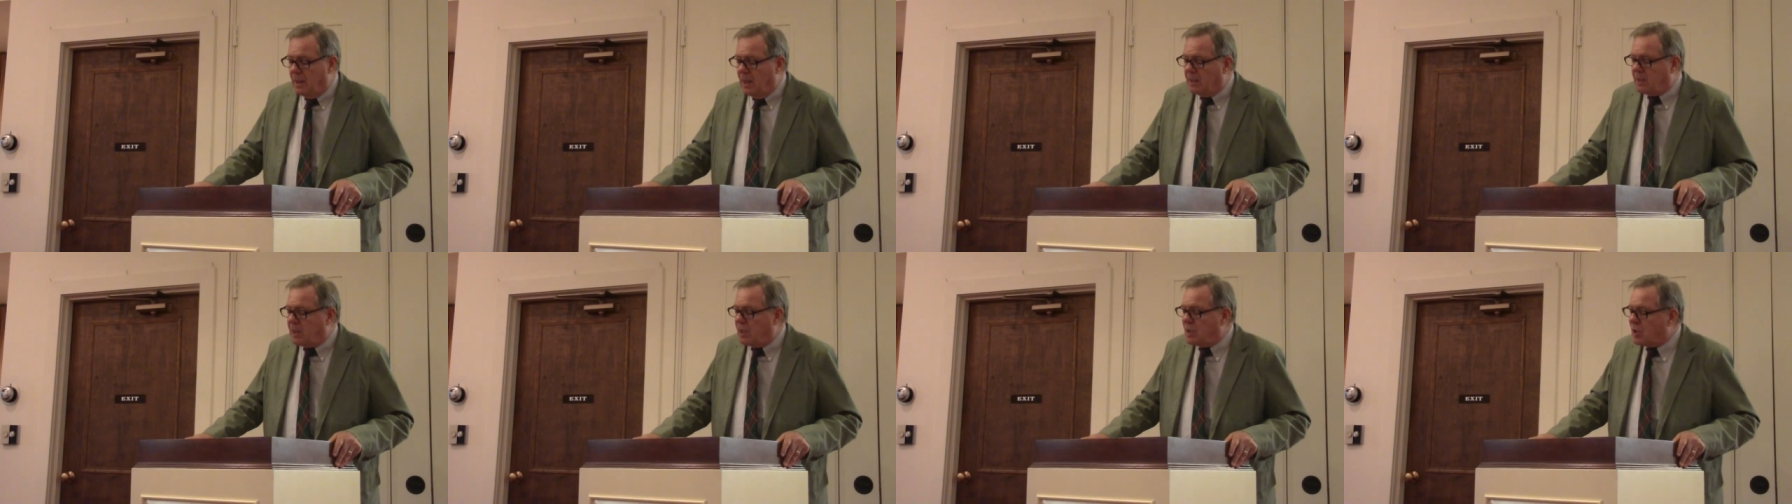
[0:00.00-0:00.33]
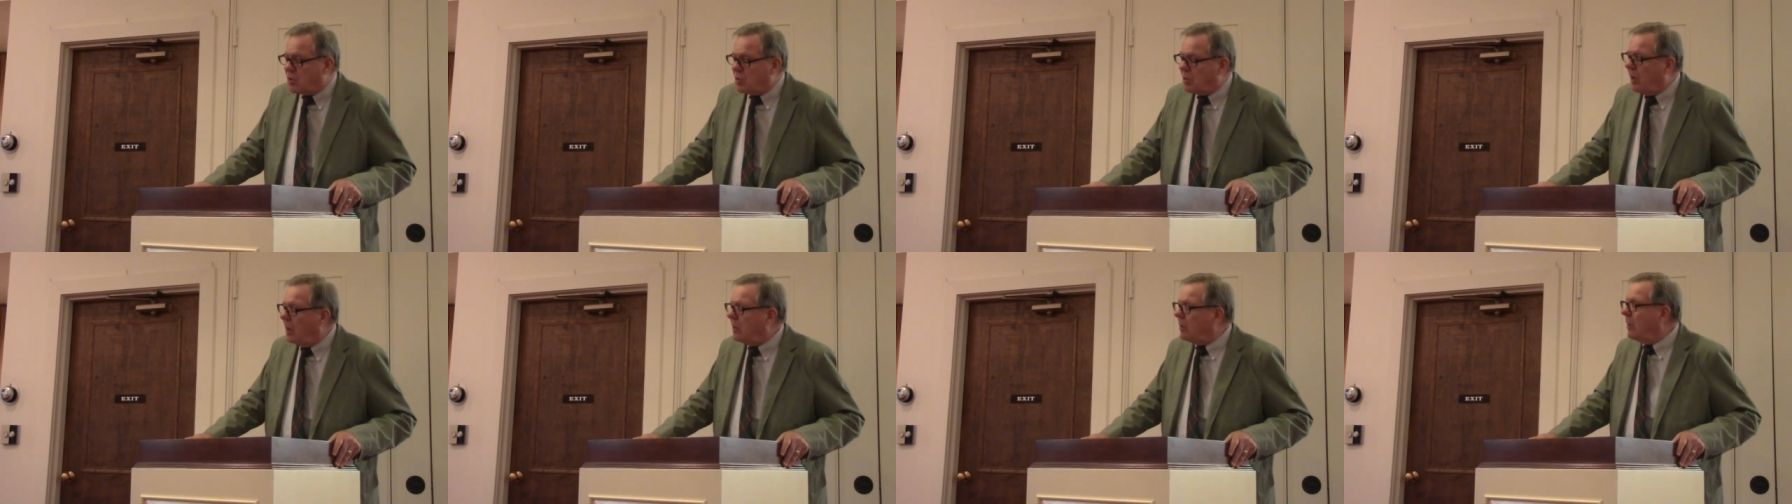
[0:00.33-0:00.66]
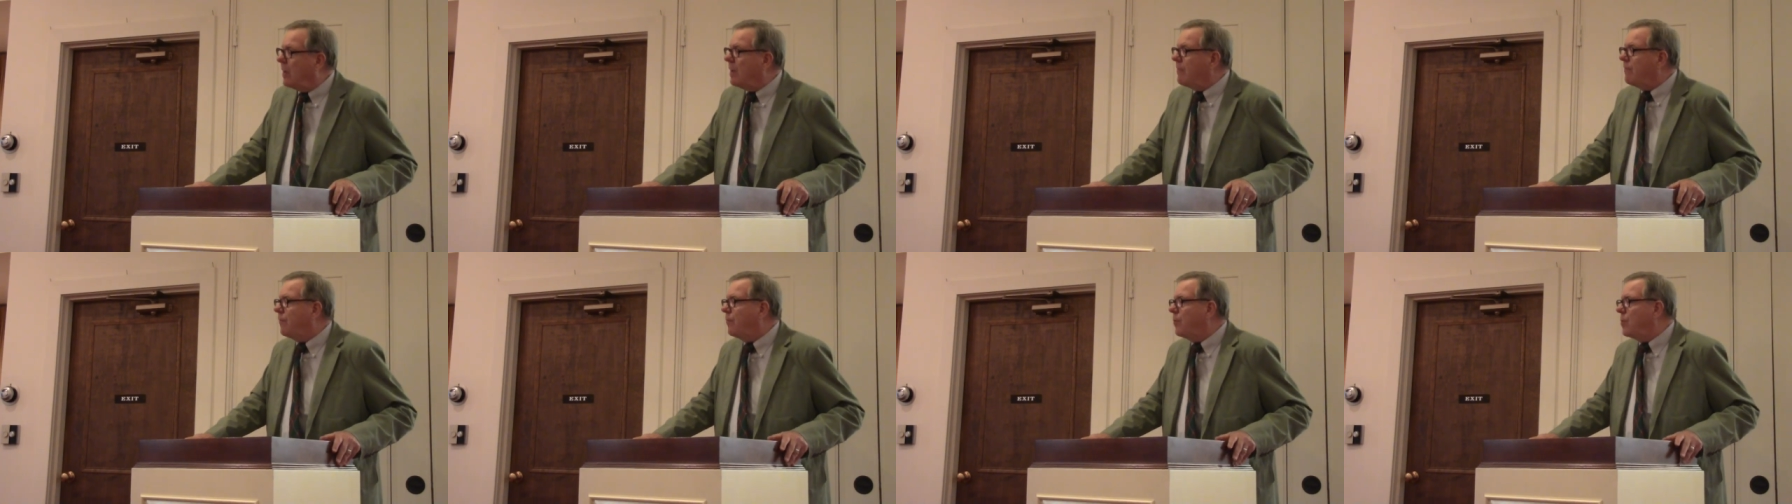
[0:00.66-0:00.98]
It's a
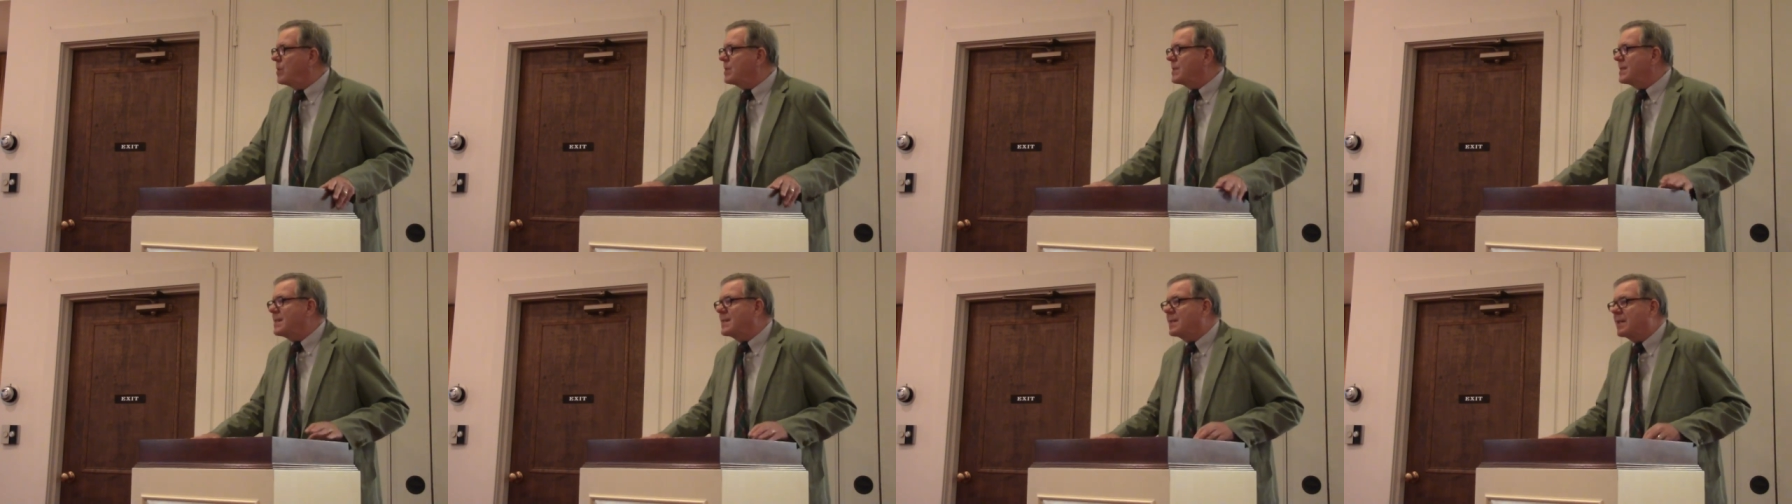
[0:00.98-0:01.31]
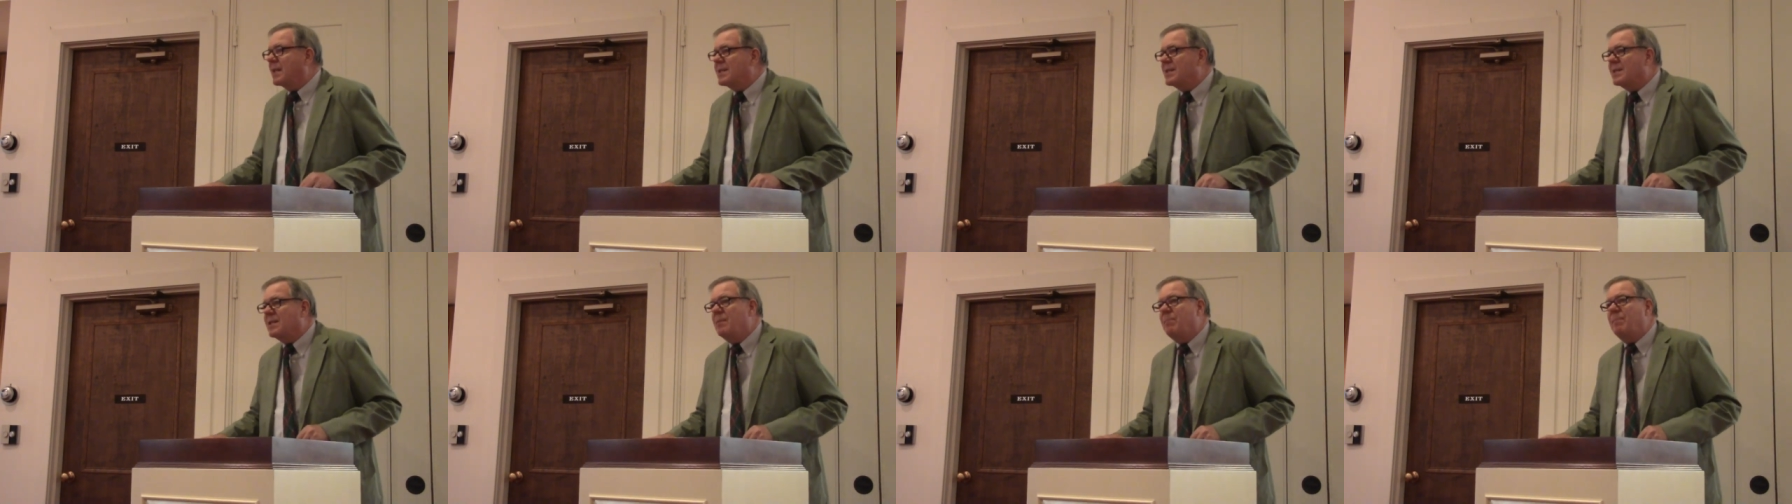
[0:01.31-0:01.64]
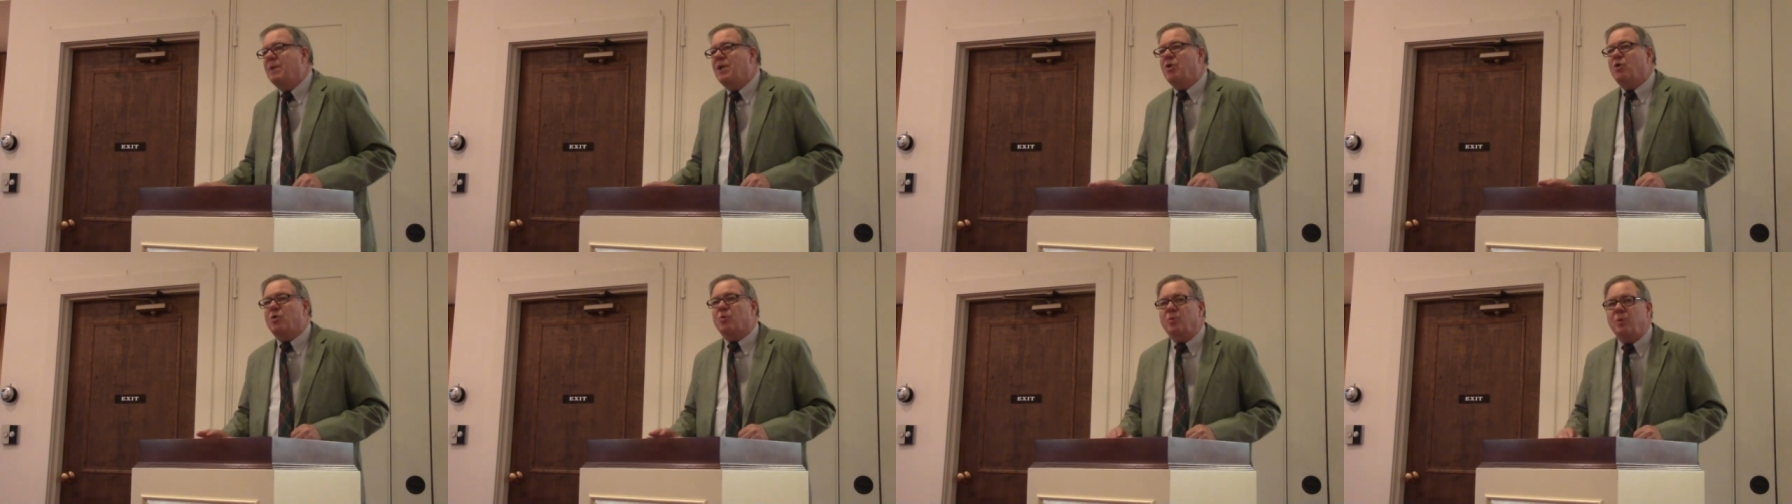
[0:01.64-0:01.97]
struggle that forces us to
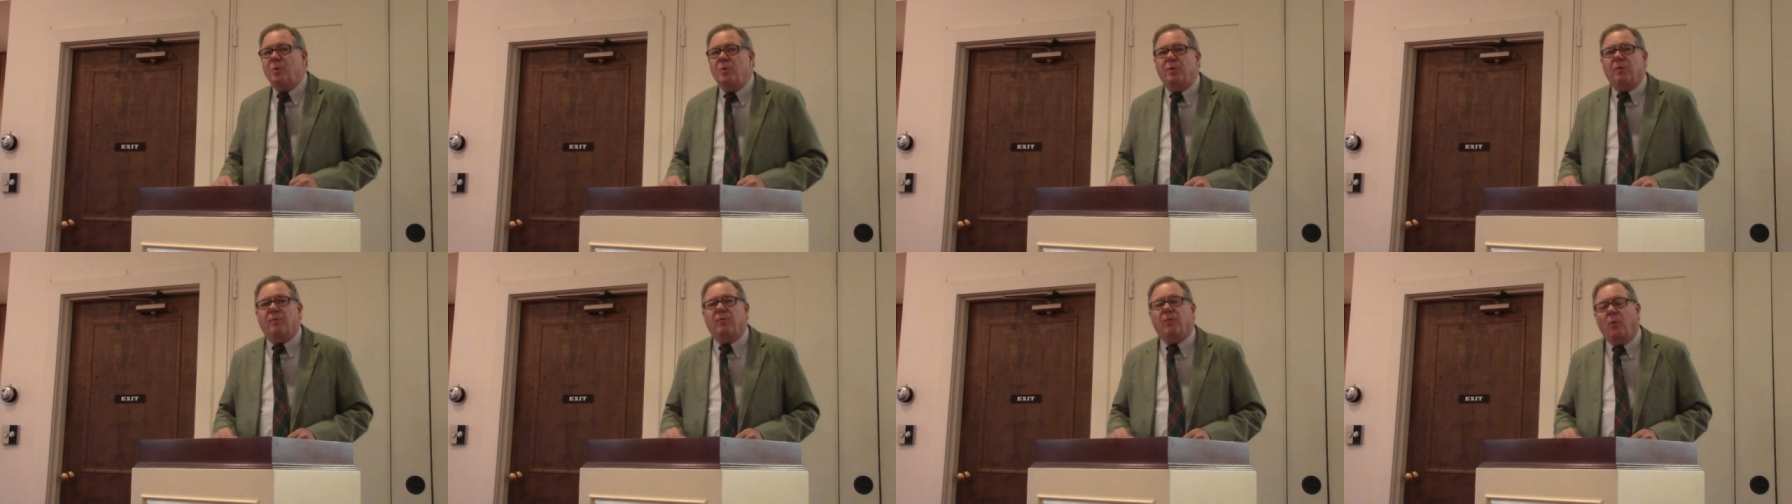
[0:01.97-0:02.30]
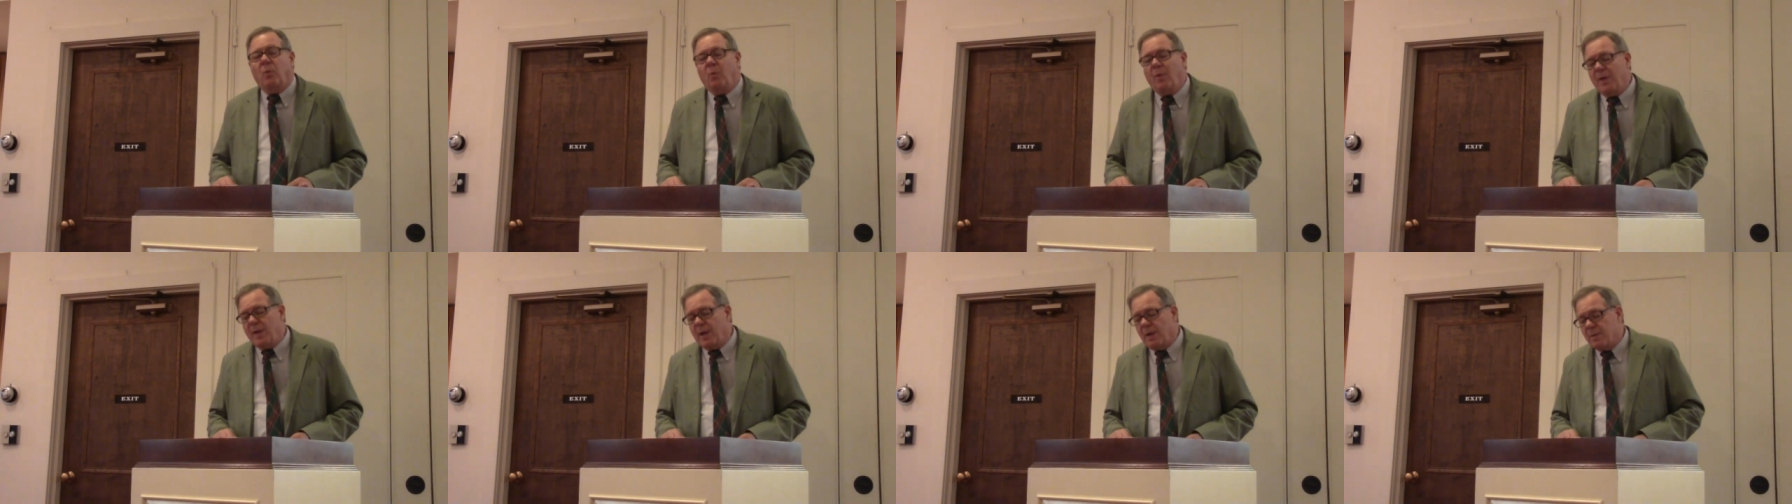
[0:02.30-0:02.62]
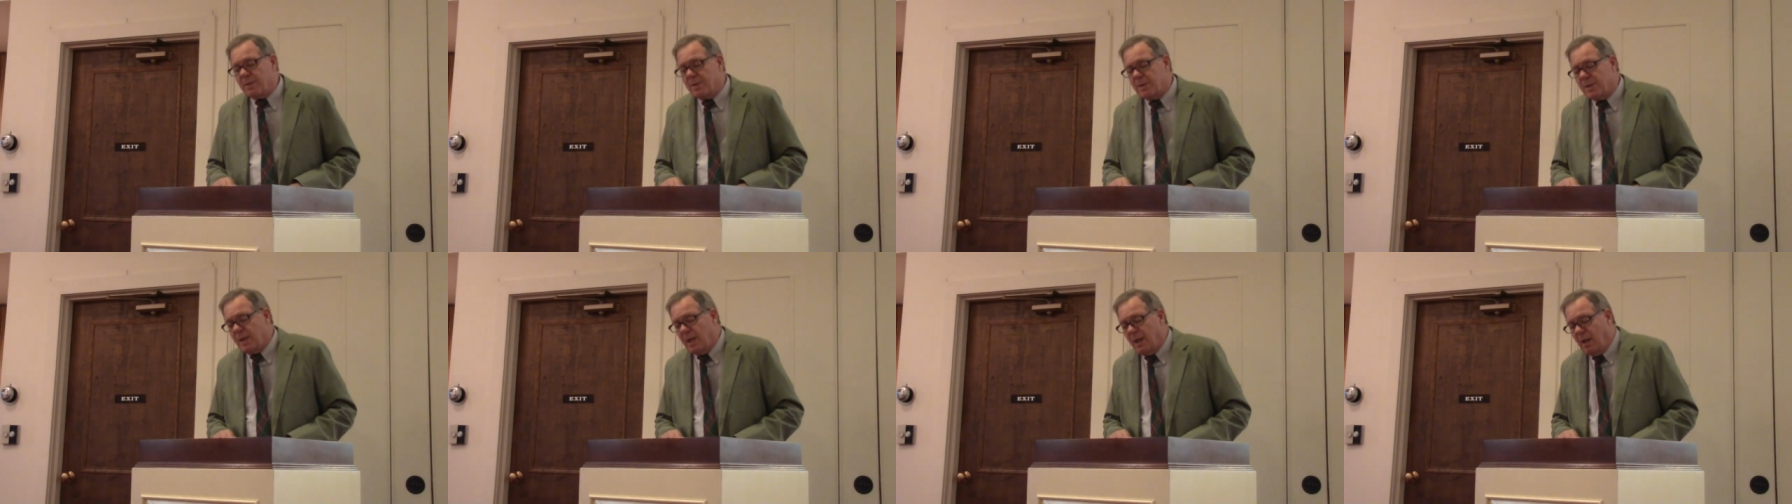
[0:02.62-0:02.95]
be truthful with
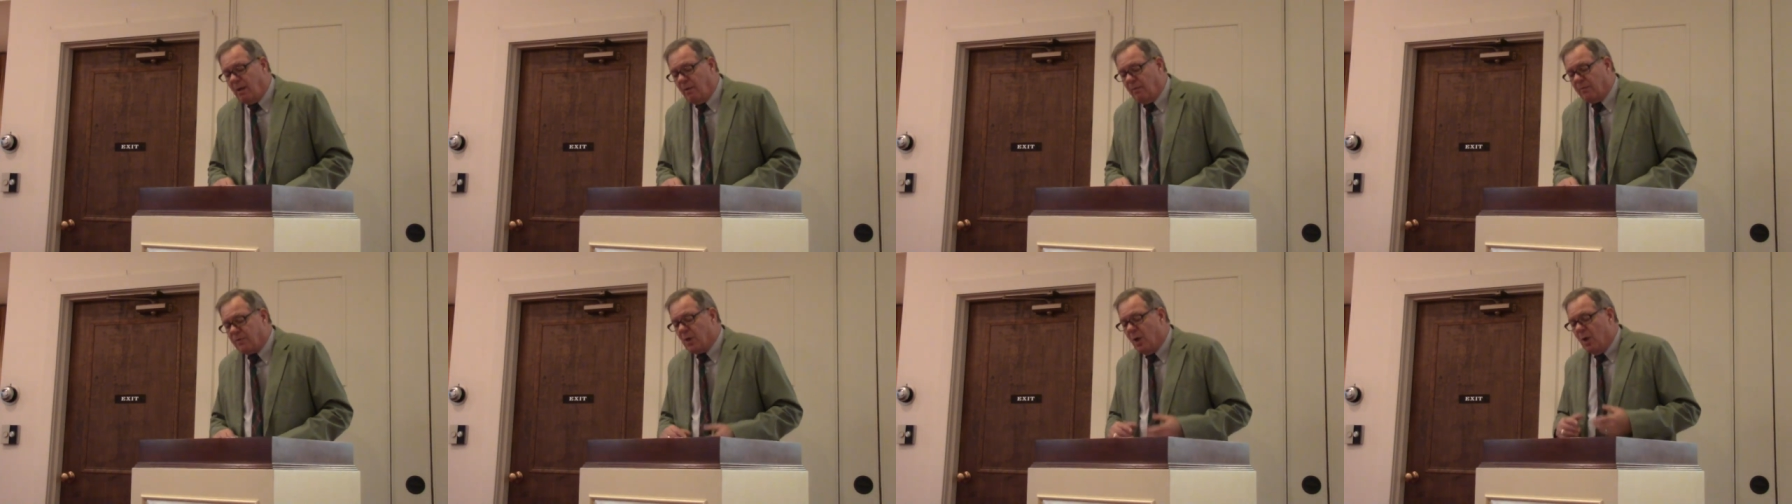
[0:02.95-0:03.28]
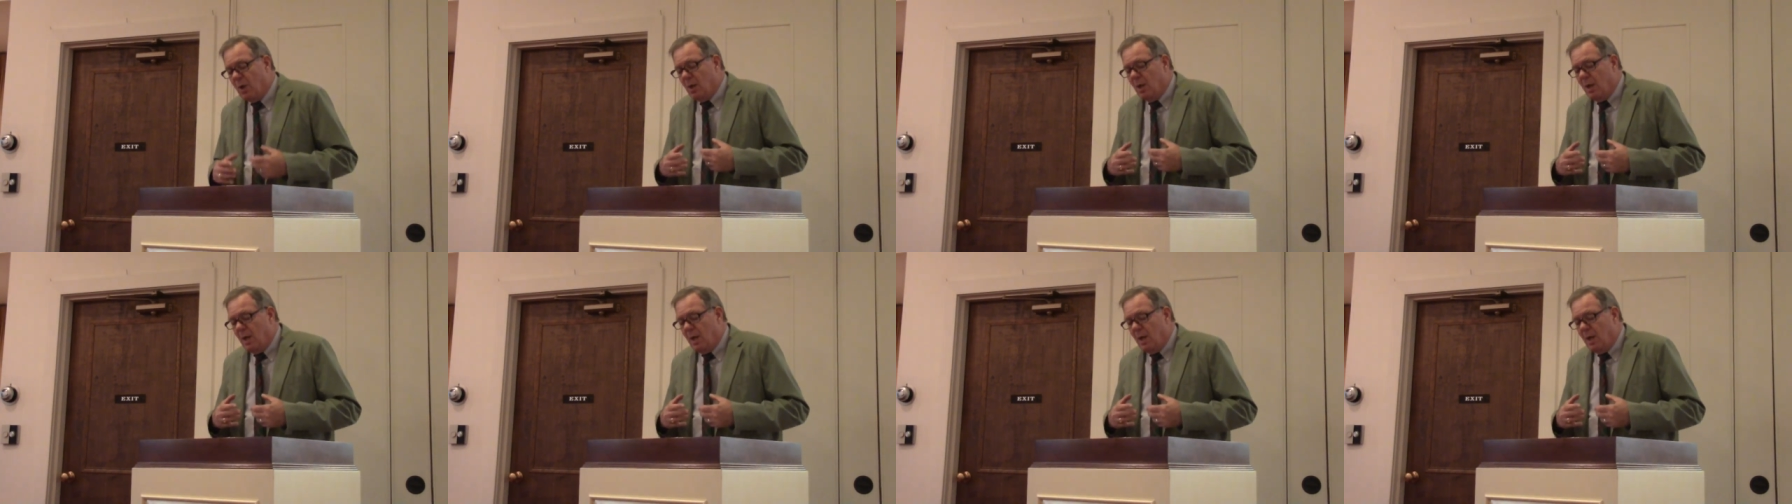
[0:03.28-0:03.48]
ourselves.